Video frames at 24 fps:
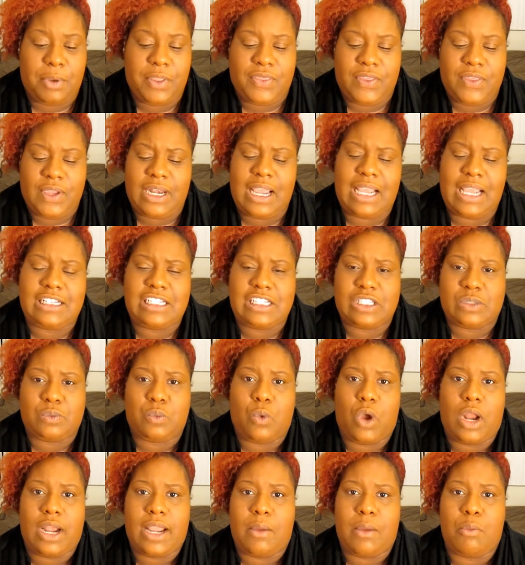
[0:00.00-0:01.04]
but then I just
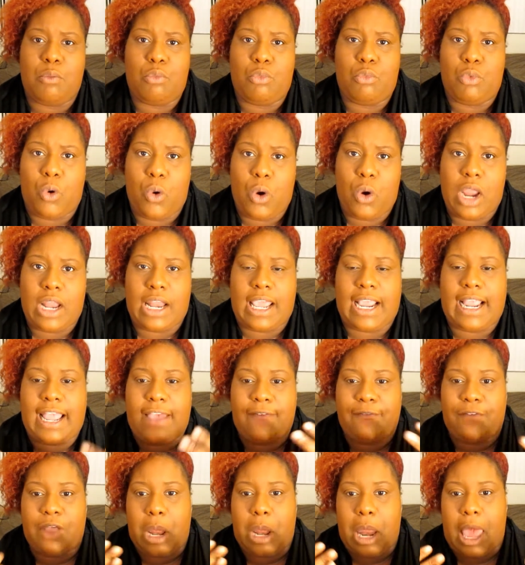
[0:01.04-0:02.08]
wanted more. Like, I
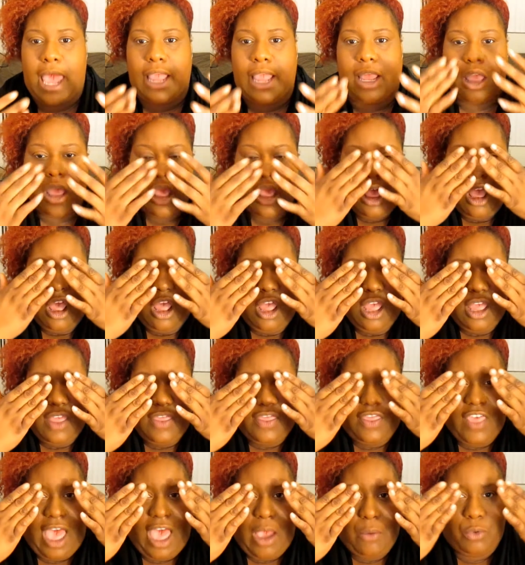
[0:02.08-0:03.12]
felt like
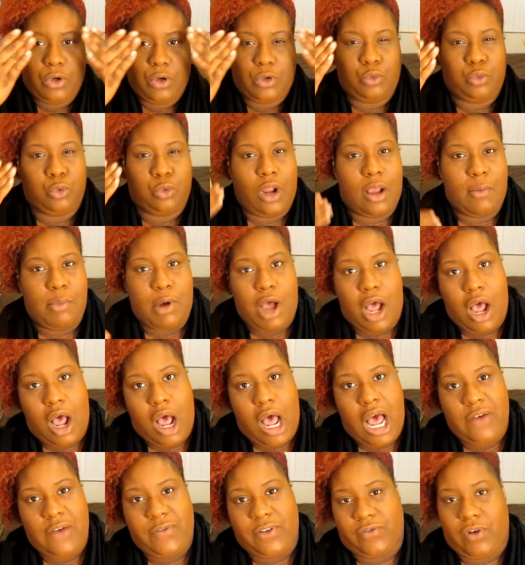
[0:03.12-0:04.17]
that would rub
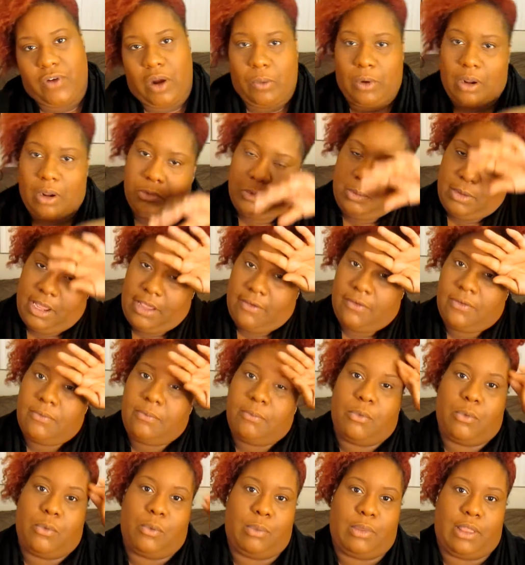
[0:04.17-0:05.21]
off if I rubbed
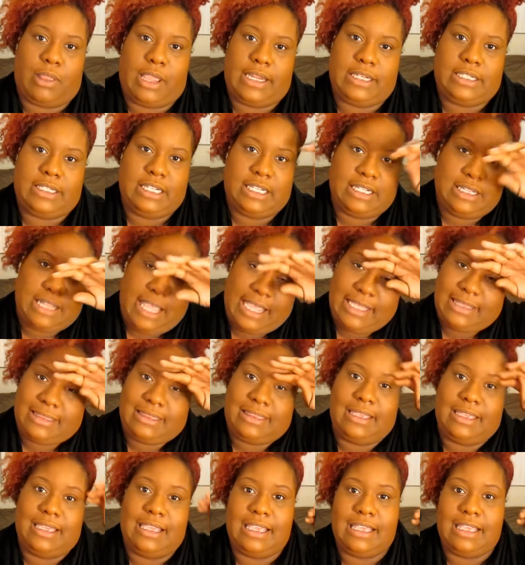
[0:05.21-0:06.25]
did like
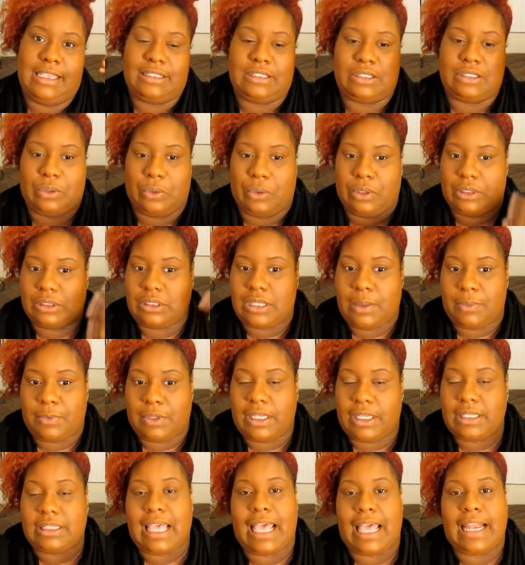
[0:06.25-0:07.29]
this or something
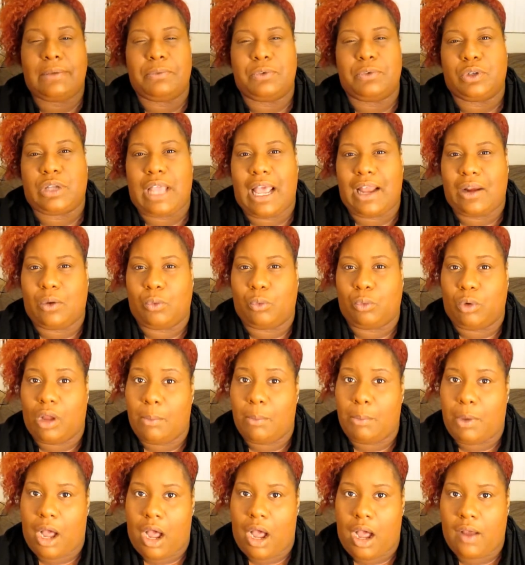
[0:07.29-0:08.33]
like that. It would kind of
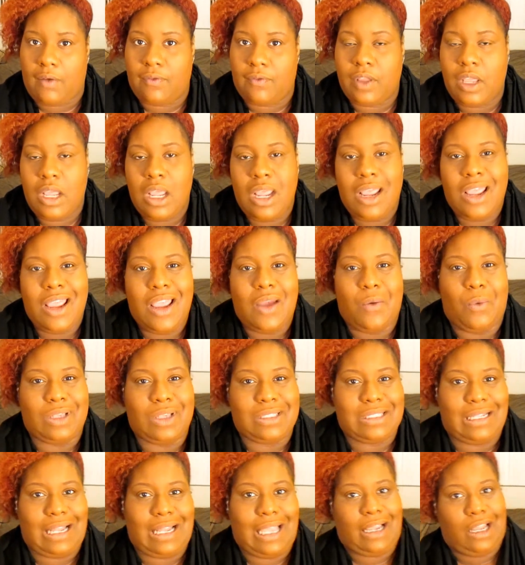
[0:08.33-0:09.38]
rub off. It
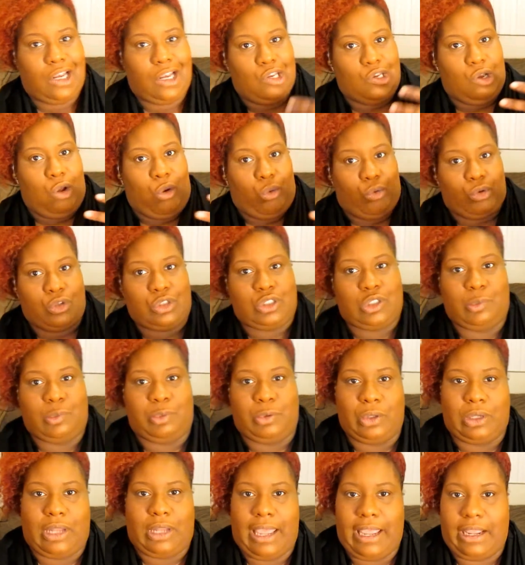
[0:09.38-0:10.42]
wasn't like a
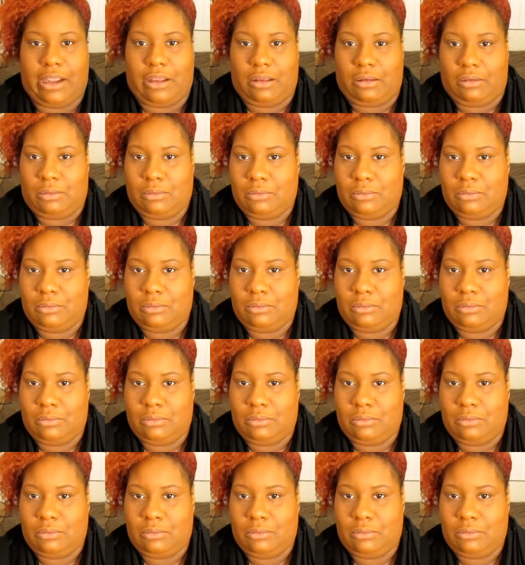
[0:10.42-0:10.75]
noticeable, like,